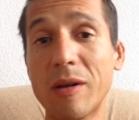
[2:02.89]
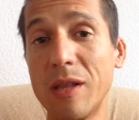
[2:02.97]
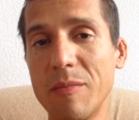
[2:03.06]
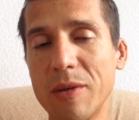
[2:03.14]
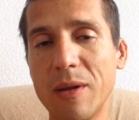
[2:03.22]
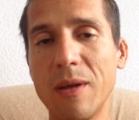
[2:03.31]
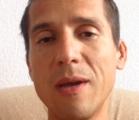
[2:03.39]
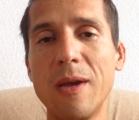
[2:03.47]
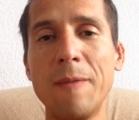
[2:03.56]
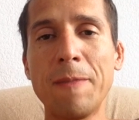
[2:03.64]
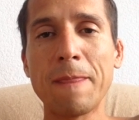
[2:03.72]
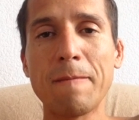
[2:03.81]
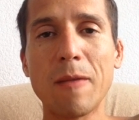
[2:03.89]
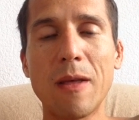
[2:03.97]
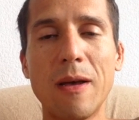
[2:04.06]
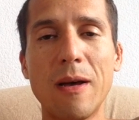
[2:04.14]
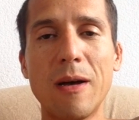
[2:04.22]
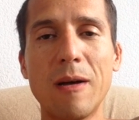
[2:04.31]
Colombian.
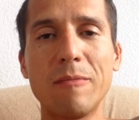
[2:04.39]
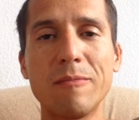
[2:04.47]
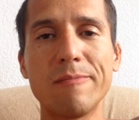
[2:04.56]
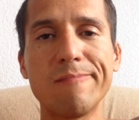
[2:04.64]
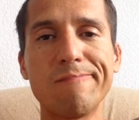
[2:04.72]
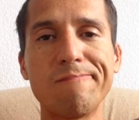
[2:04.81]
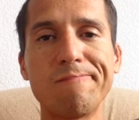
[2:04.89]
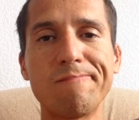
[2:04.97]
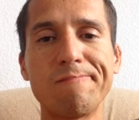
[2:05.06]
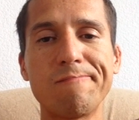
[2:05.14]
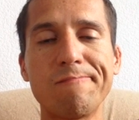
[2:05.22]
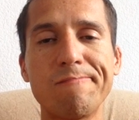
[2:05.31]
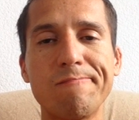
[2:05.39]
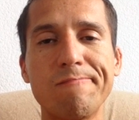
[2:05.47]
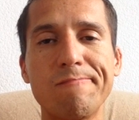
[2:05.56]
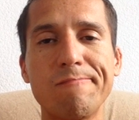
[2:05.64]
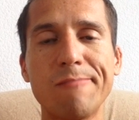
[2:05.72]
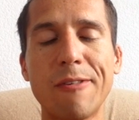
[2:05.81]
Um,
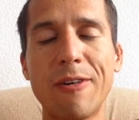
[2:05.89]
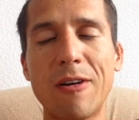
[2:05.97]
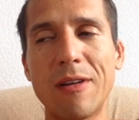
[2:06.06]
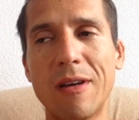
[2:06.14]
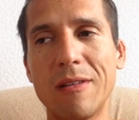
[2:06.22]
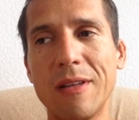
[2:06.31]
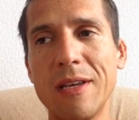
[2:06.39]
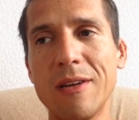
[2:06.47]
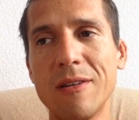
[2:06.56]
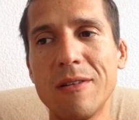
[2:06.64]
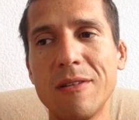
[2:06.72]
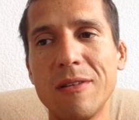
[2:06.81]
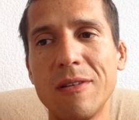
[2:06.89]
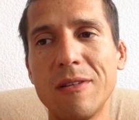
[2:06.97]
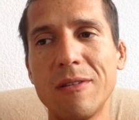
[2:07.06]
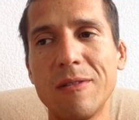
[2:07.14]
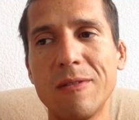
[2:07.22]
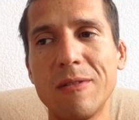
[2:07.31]
I found out later
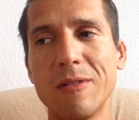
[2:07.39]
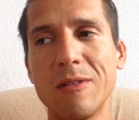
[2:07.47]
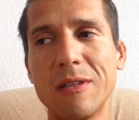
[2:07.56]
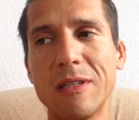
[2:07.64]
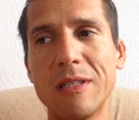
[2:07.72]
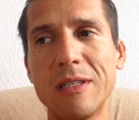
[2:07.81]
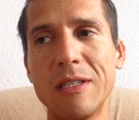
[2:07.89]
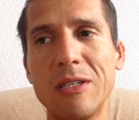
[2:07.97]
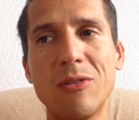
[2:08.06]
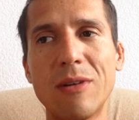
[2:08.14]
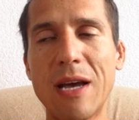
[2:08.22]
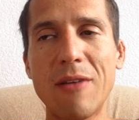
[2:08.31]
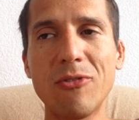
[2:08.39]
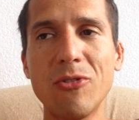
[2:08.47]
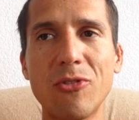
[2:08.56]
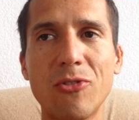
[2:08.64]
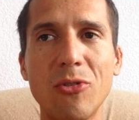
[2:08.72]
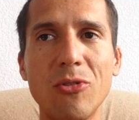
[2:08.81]
you don't have to
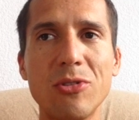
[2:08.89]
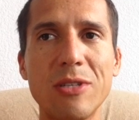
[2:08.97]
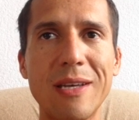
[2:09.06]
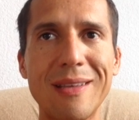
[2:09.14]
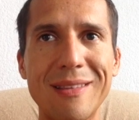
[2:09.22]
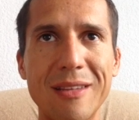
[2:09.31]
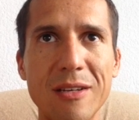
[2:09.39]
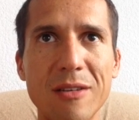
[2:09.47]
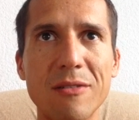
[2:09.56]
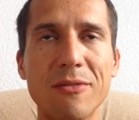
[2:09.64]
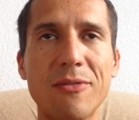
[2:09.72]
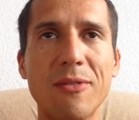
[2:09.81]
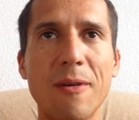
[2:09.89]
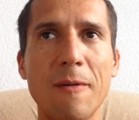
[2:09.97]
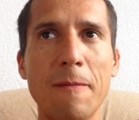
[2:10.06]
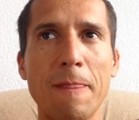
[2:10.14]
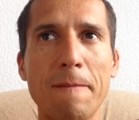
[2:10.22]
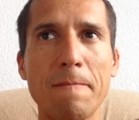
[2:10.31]
associate love
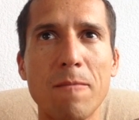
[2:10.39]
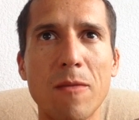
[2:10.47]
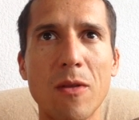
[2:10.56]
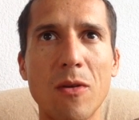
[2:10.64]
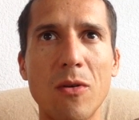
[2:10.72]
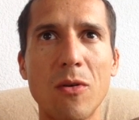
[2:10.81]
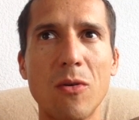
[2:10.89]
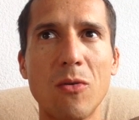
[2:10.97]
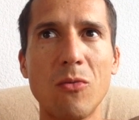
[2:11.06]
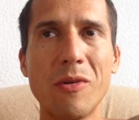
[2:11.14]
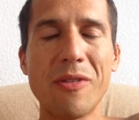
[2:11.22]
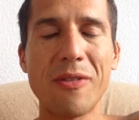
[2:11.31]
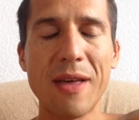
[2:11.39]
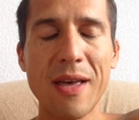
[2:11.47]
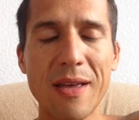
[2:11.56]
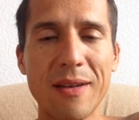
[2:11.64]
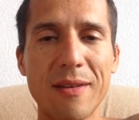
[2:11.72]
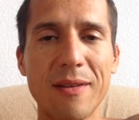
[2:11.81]
with
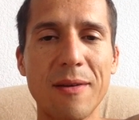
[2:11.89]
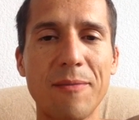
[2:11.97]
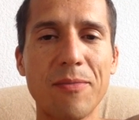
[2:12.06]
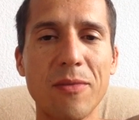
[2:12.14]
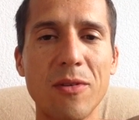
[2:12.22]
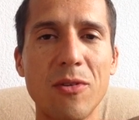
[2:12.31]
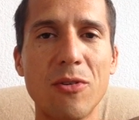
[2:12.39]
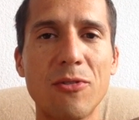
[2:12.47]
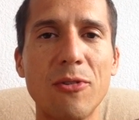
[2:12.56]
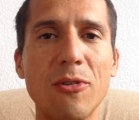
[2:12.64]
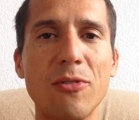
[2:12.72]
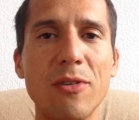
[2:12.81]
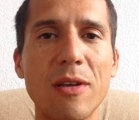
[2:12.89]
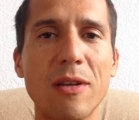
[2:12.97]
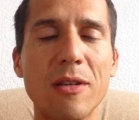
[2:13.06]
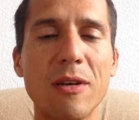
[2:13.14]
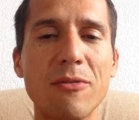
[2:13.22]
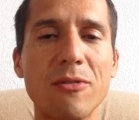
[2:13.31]
that. You're associating
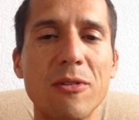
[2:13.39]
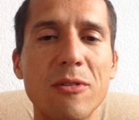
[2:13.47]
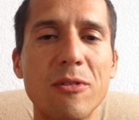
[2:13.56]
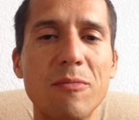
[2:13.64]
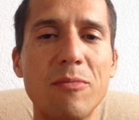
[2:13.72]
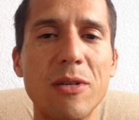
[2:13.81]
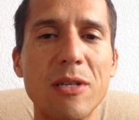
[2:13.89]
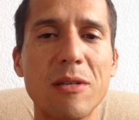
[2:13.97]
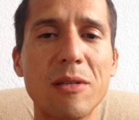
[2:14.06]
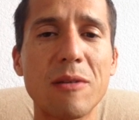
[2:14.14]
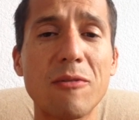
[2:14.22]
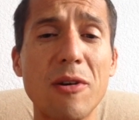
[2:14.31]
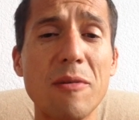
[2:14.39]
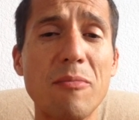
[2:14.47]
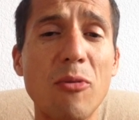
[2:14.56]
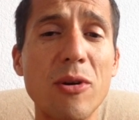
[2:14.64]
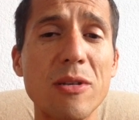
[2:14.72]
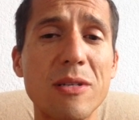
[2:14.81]
love to putting something very
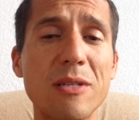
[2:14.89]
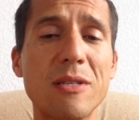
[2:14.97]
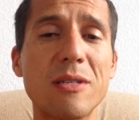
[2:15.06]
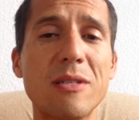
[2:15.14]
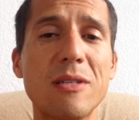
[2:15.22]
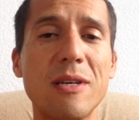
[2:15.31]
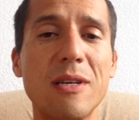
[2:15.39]
poisonous